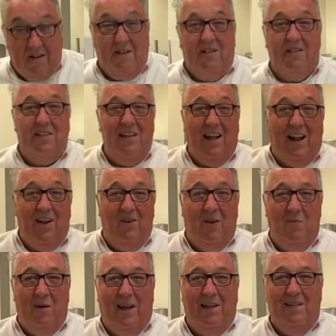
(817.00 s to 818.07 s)
Doesn't that look
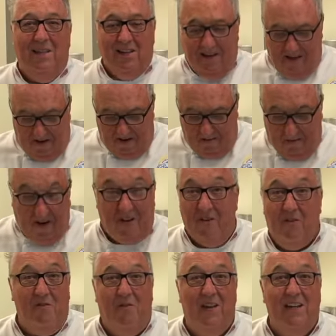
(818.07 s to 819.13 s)
amazing? But it's
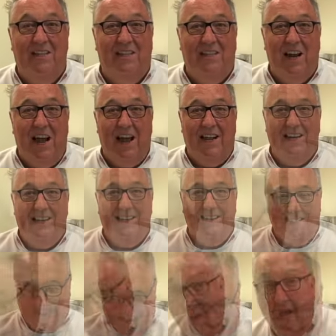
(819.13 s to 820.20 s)
not finished yet.
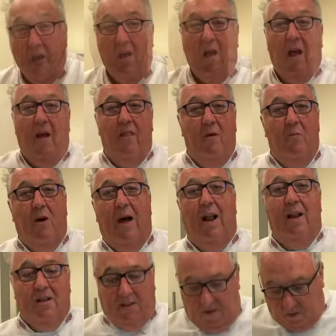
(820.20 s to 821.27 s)
At the
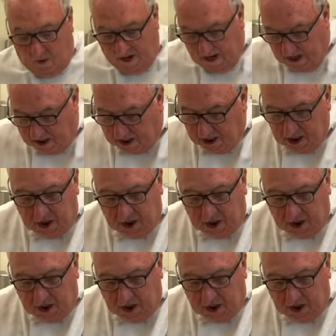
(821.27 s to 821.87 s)
palace, we'd actually